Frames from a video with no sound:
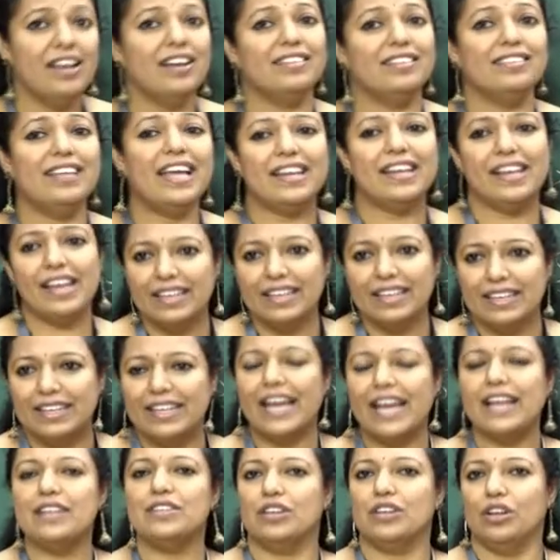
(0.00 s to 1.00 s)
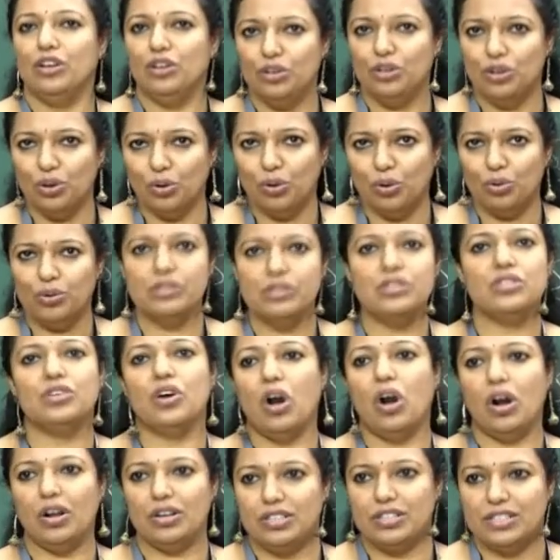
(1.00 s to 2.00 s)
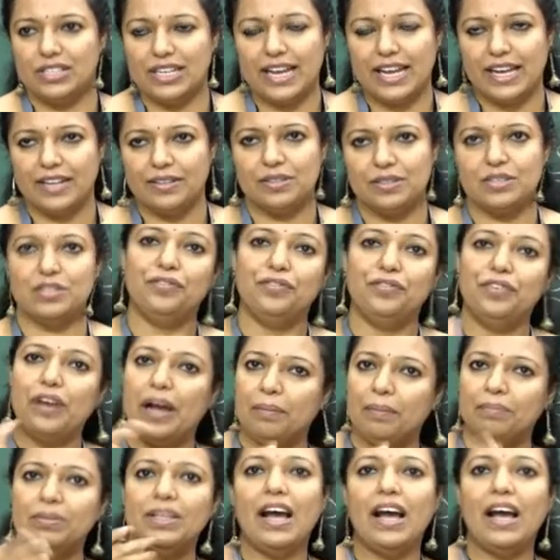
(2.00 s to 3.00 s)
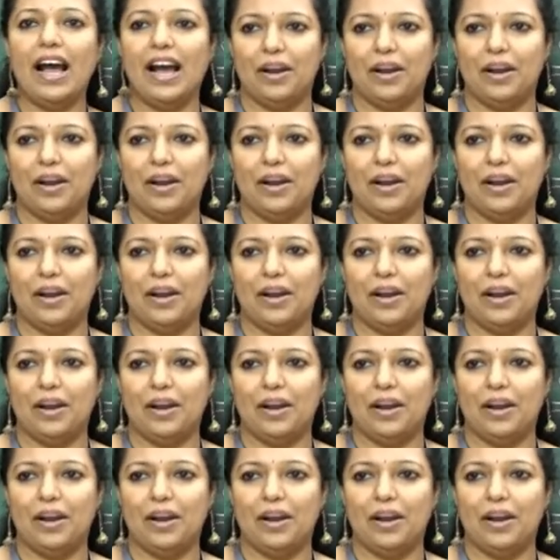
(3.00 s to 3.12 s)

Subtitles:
they can get loans or debts from the